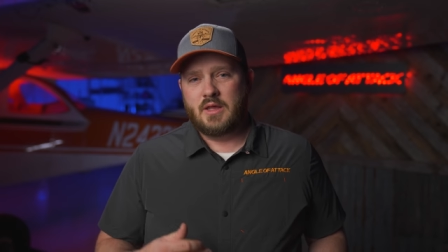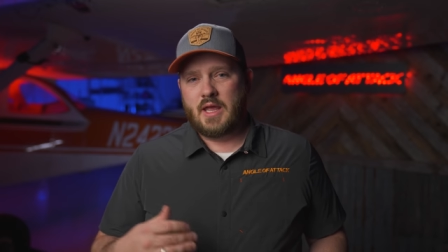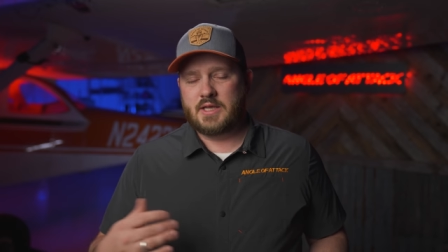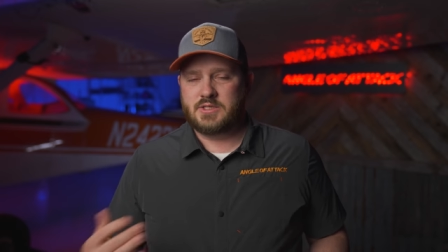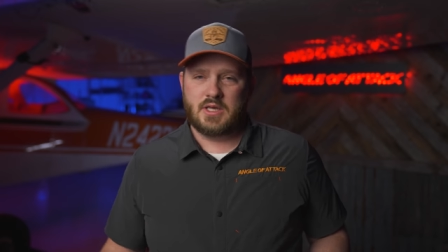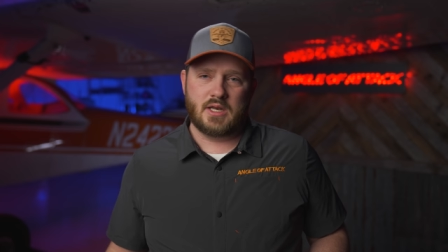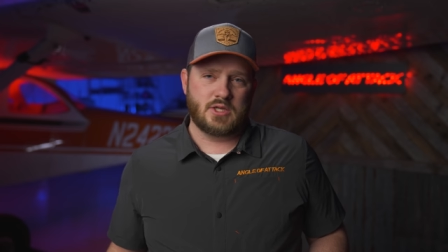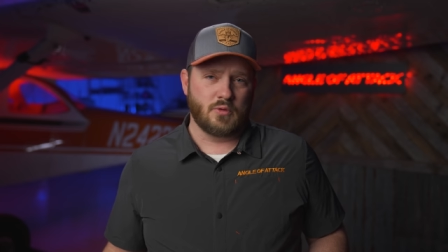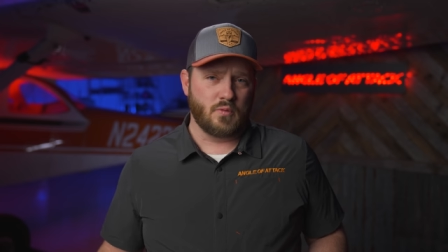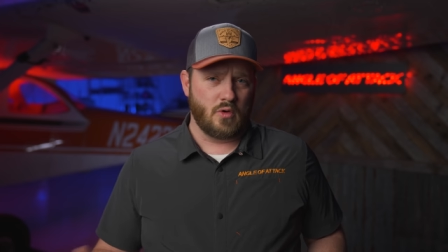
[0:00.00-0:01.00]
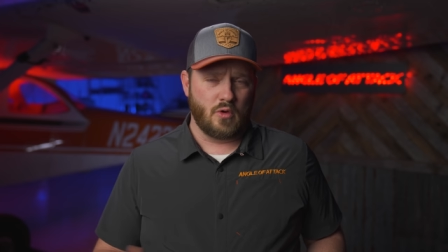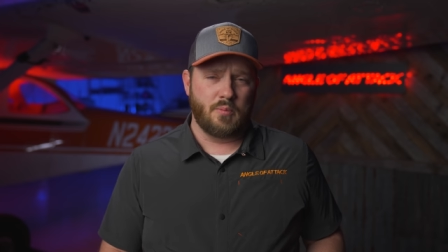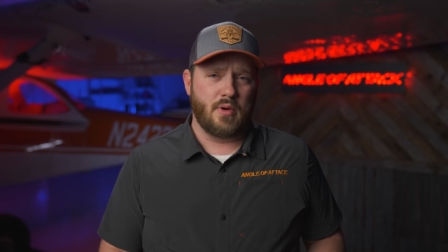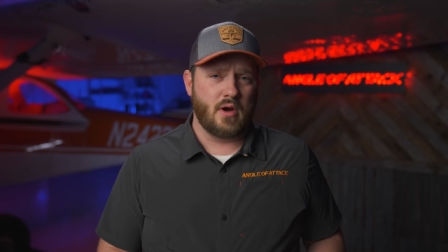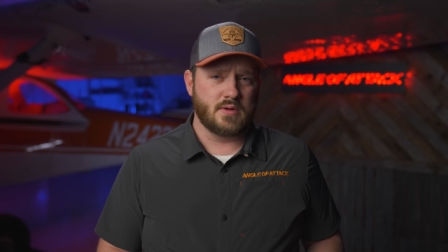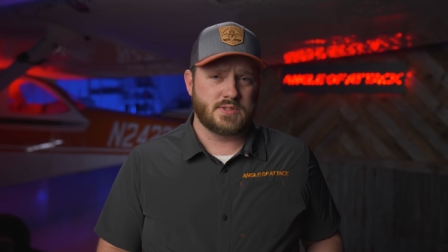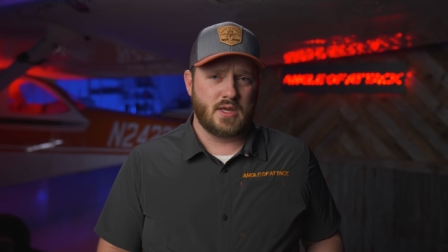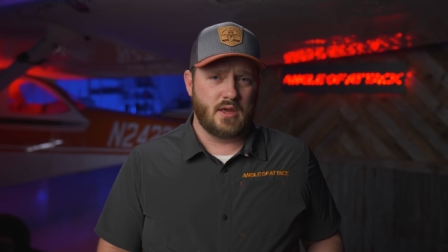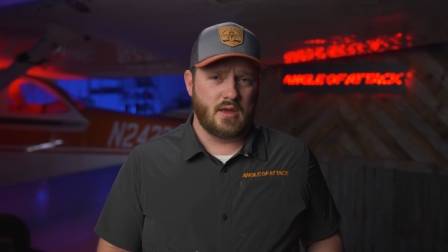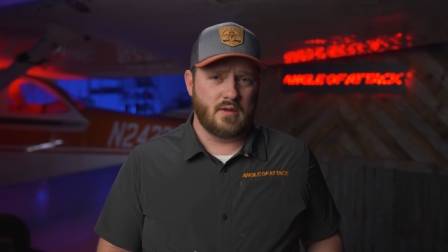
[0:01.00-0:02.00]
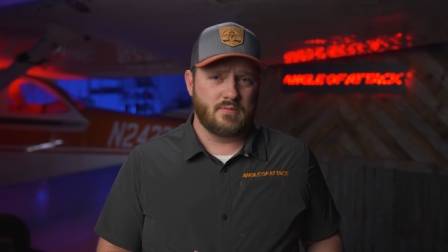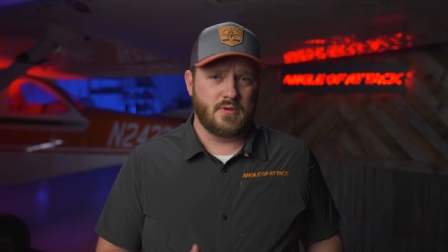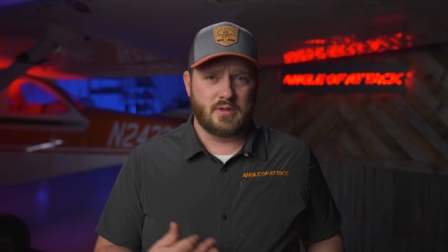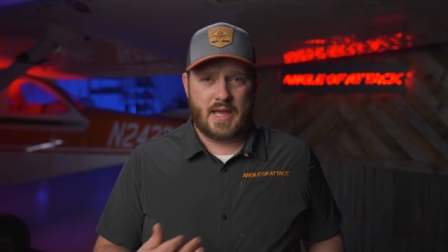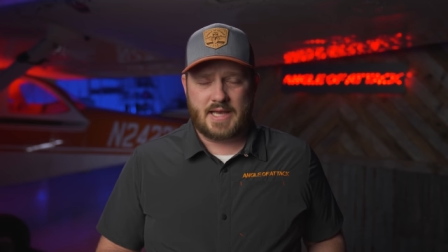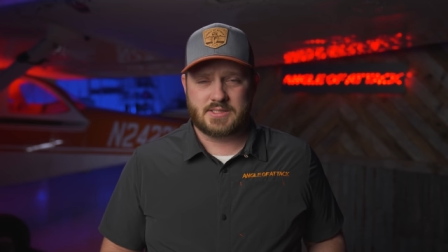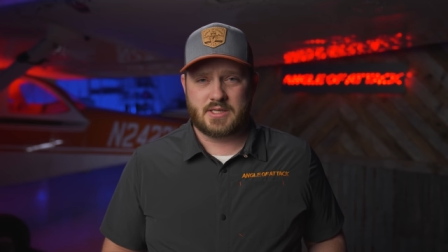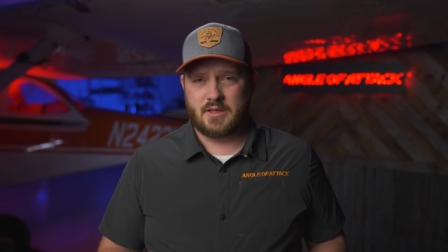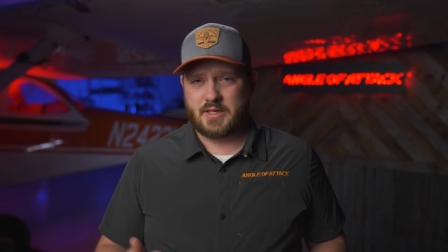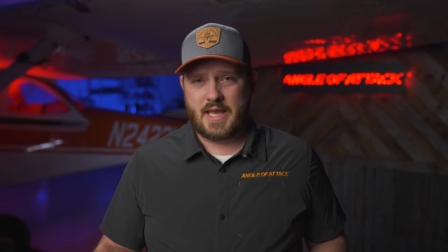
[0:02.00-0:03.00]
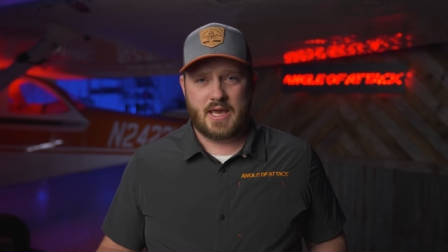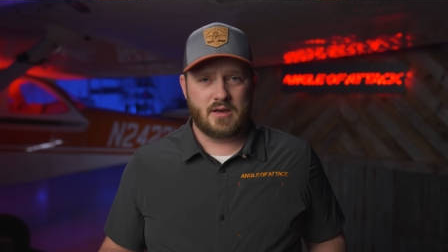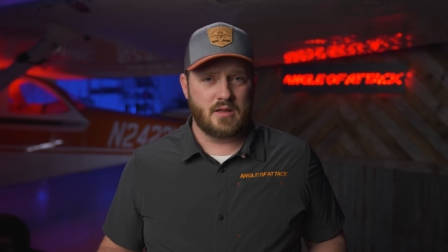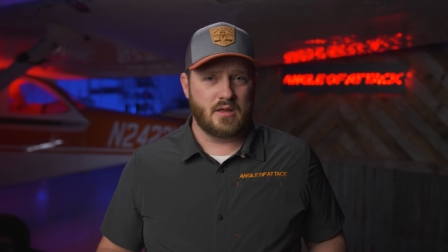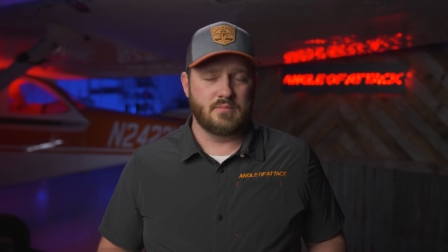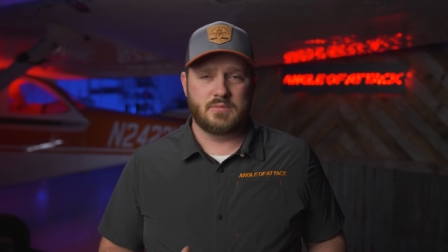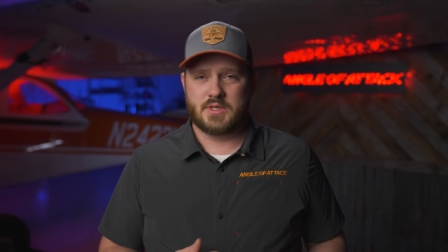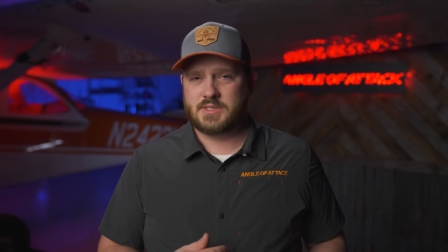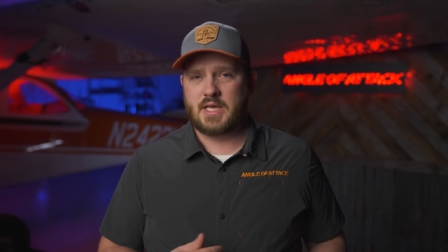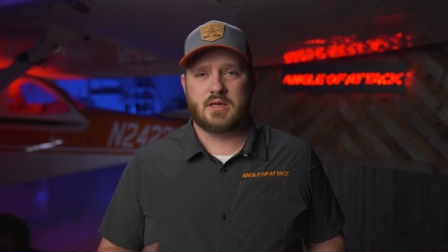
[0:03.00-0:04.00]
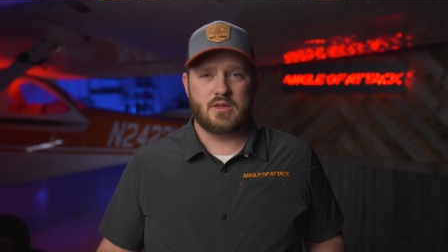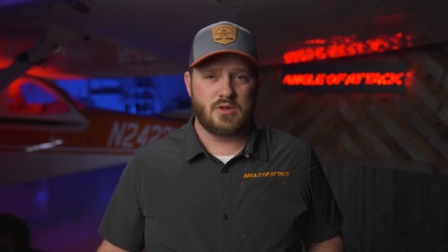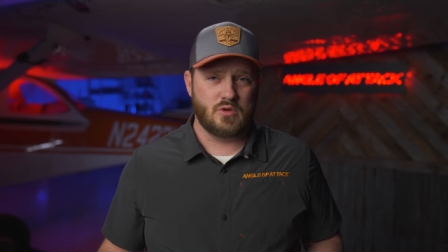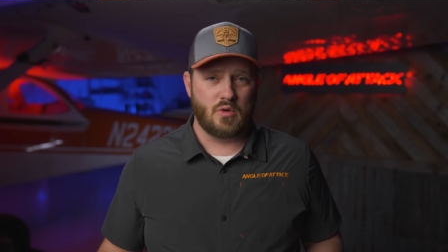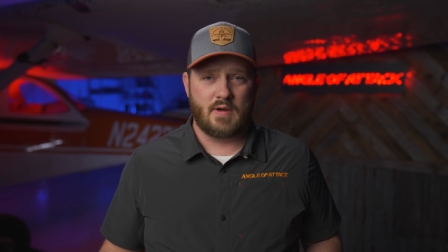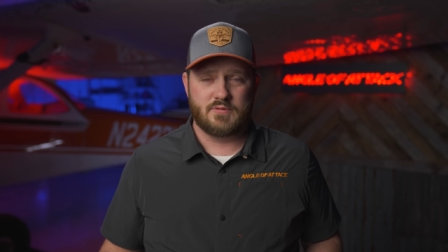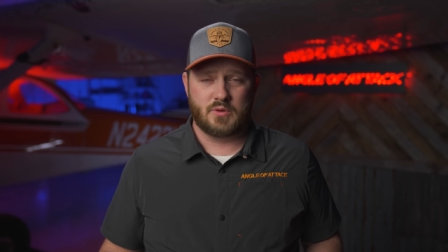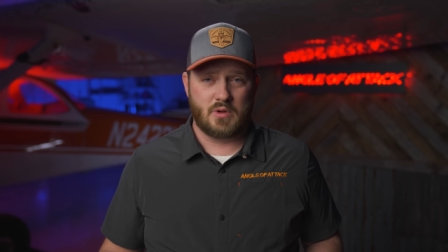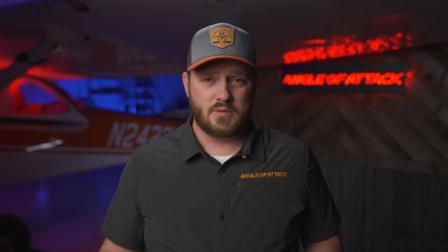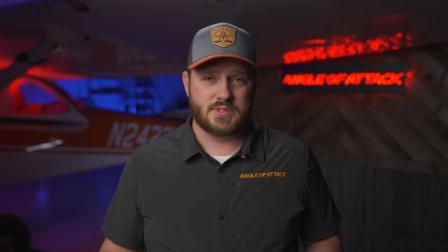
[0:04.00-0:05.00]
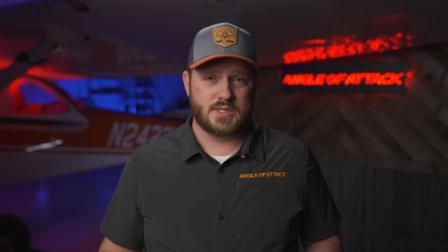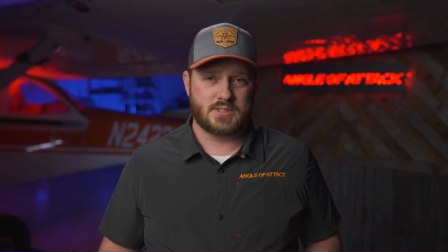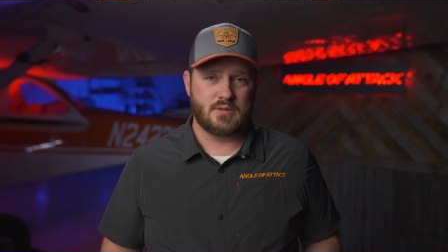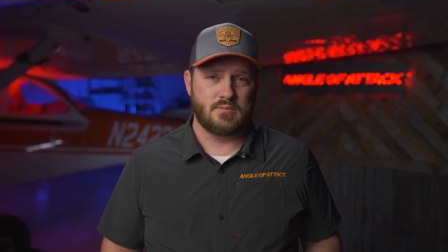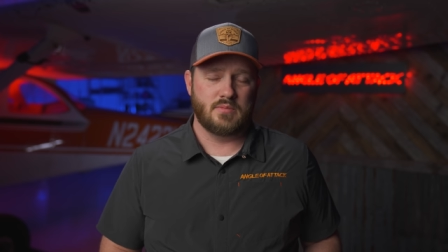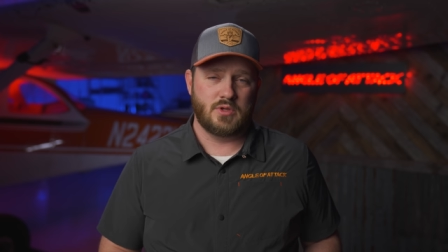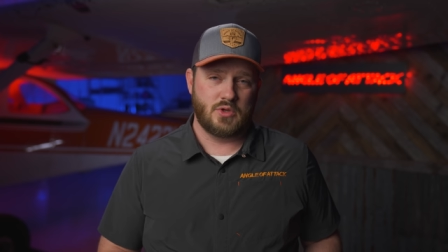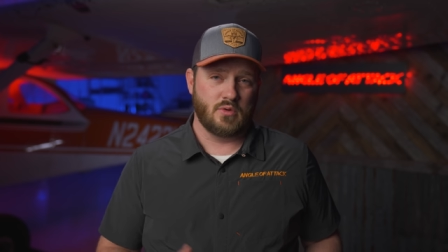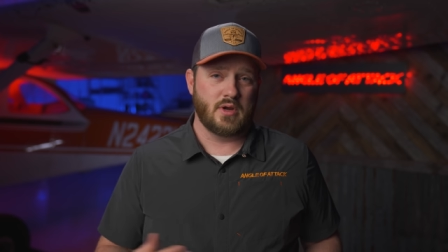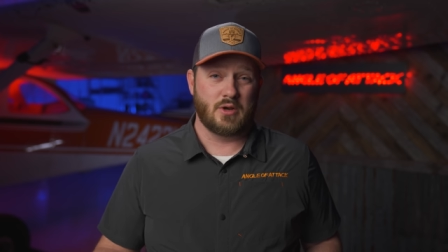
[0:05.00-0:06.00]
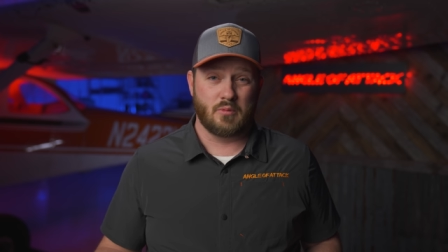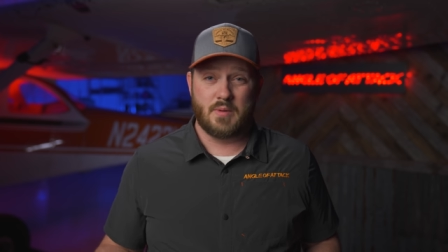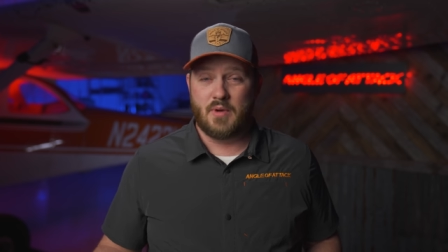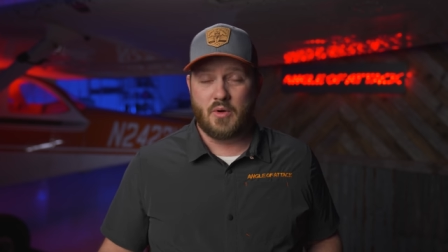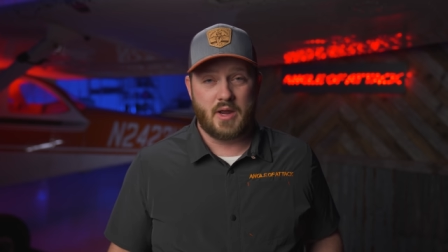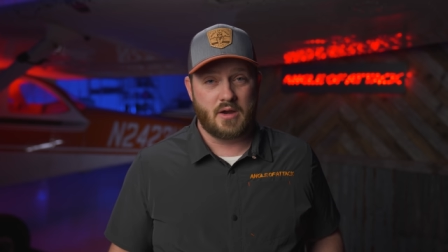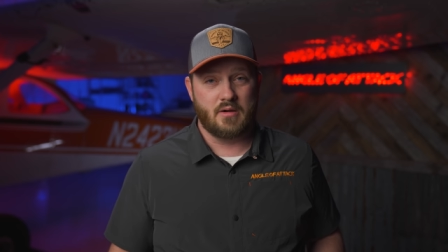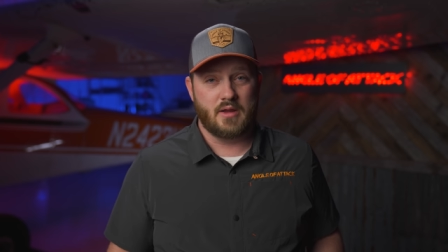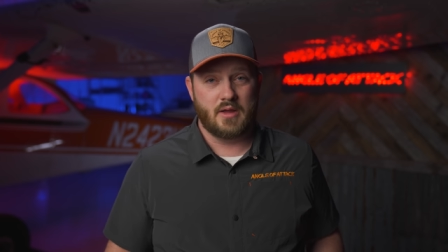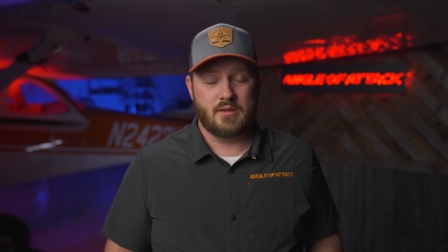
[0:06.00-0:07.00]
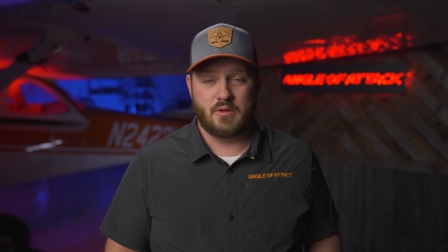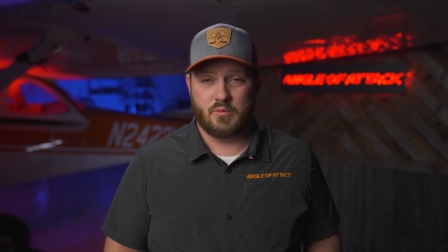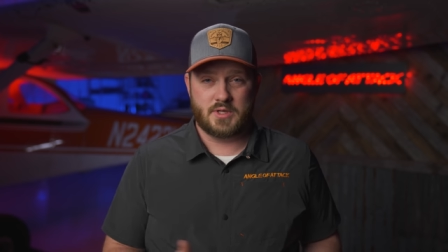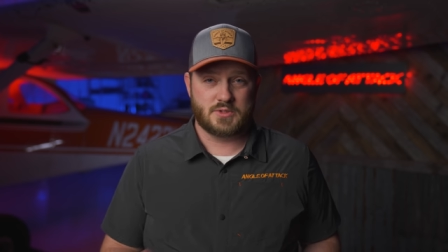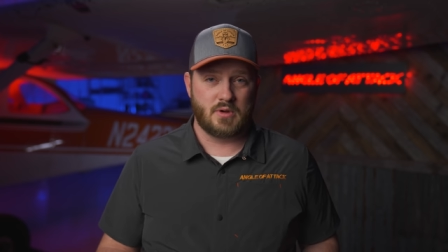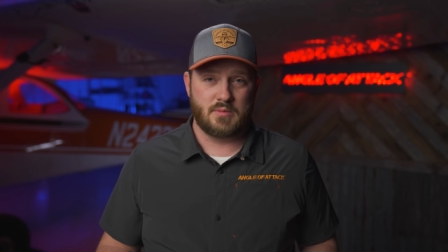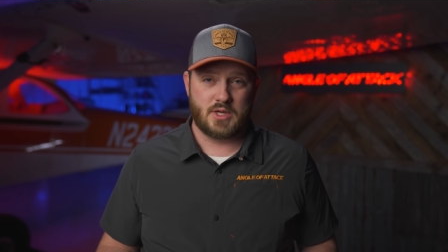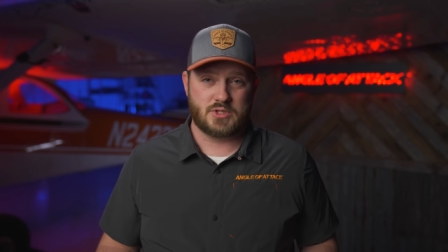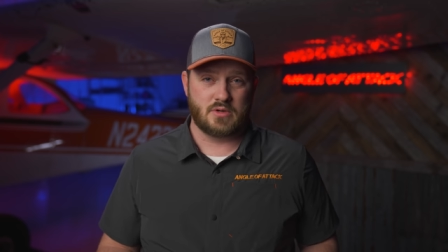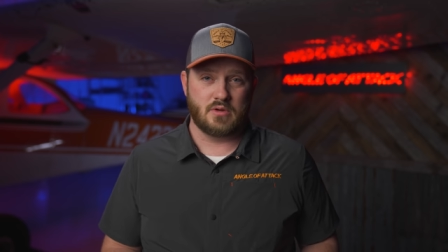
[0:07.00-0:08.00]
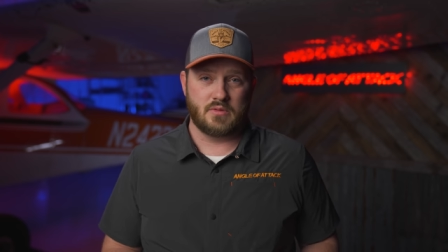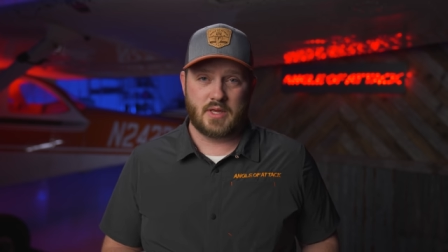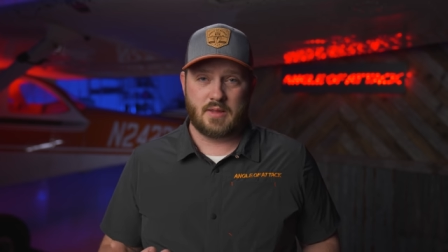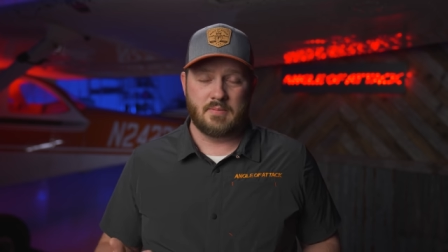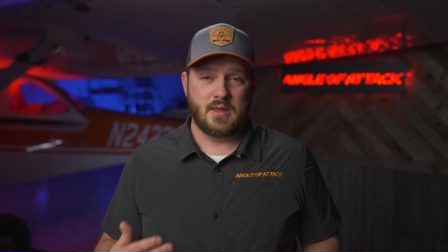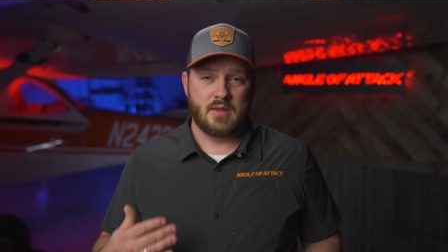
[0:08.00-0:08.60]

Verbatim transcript: as you get into rural parts of Alaska and Canada, the second you go off the road system, you're in a remote area, and we just want to make sure that